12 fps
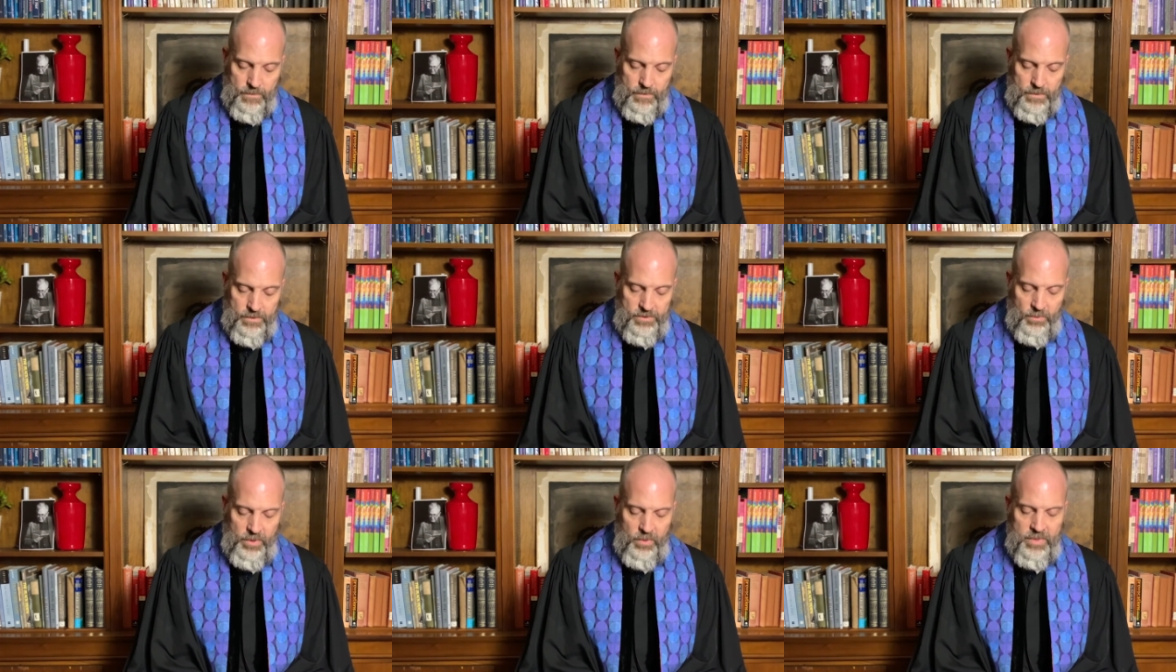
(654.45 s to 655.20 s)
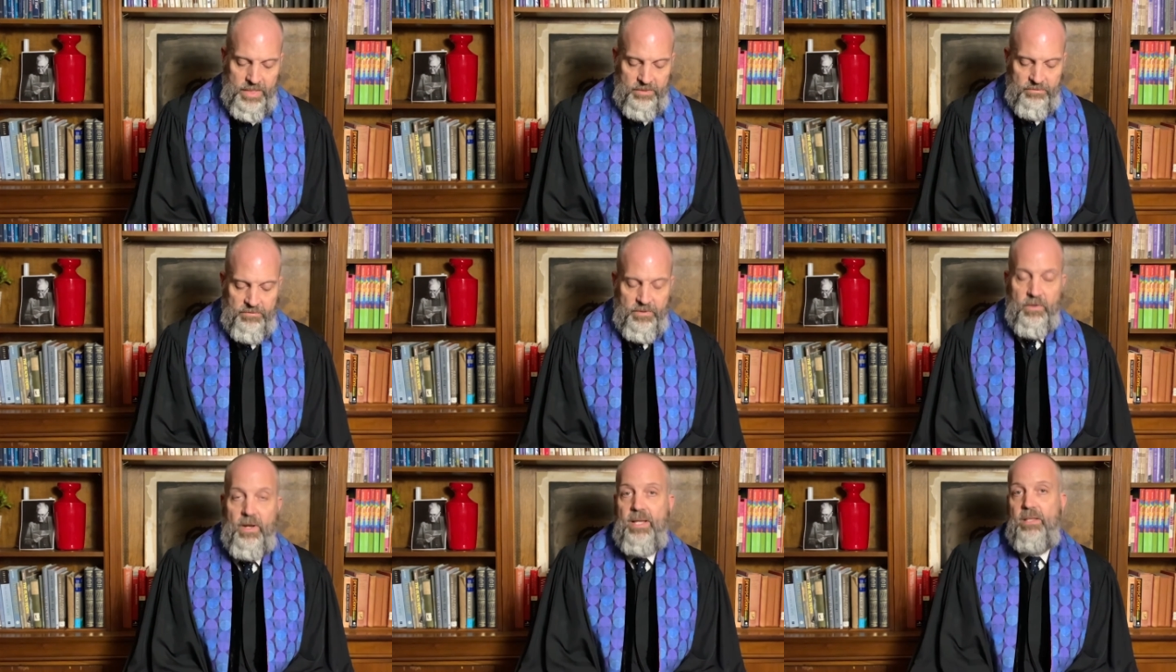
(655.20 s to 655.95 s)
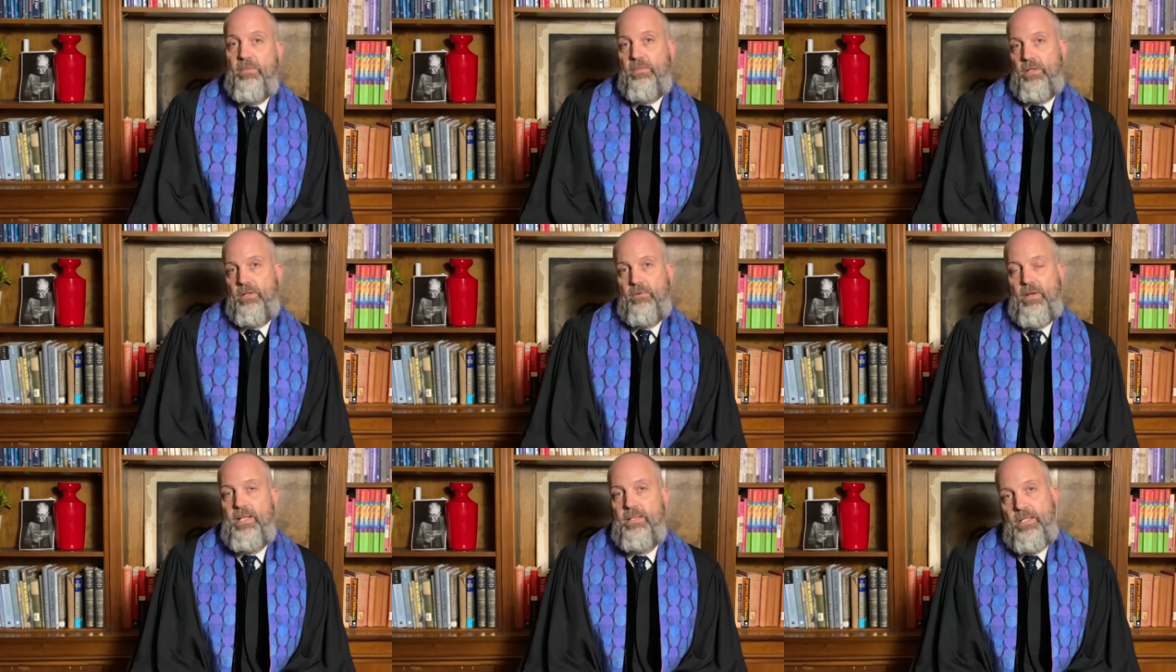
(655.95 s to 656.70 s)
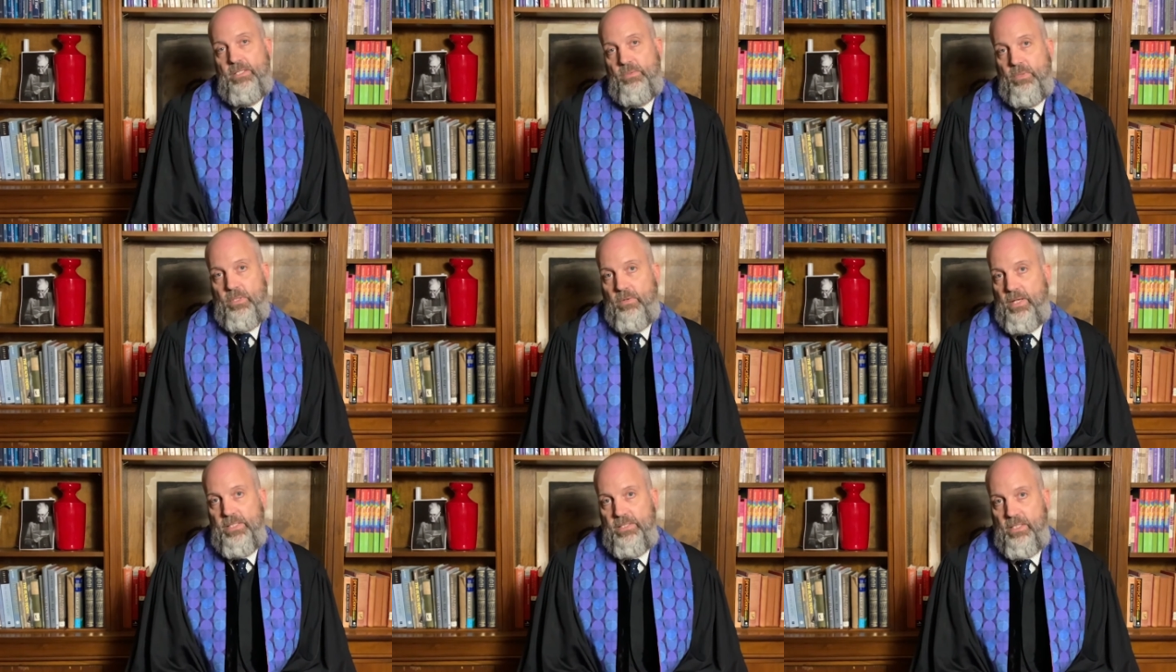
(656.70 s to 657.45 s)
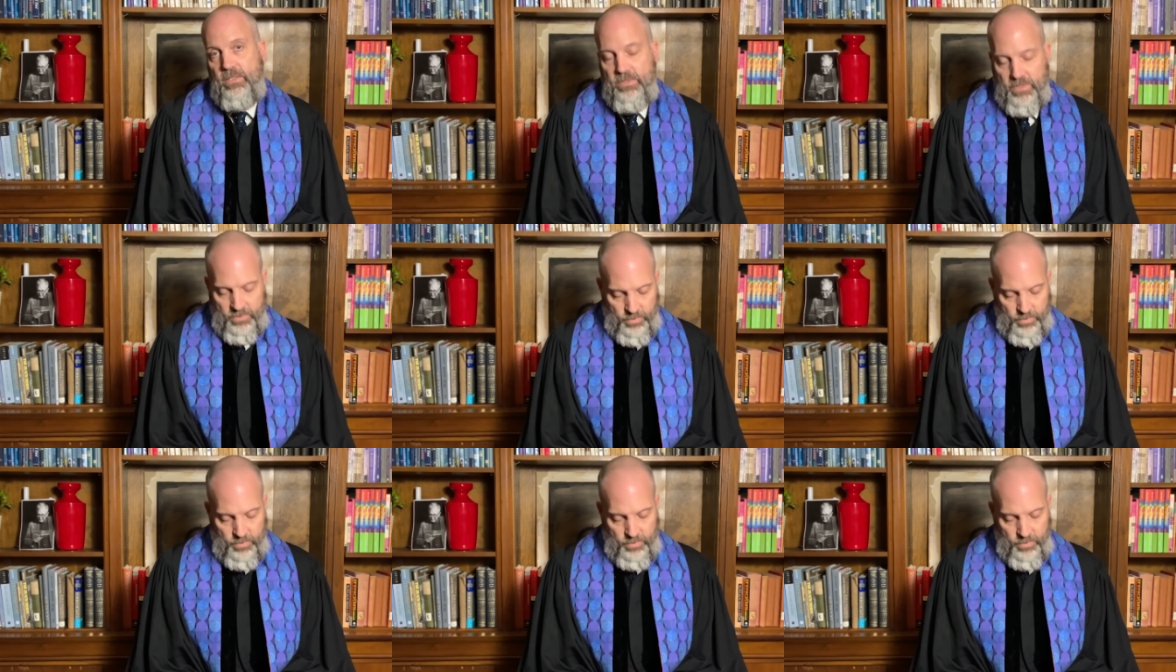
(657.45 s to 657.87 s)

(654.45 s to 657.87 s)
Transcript: So we don't need to fear anything, right? That's what grace tells us.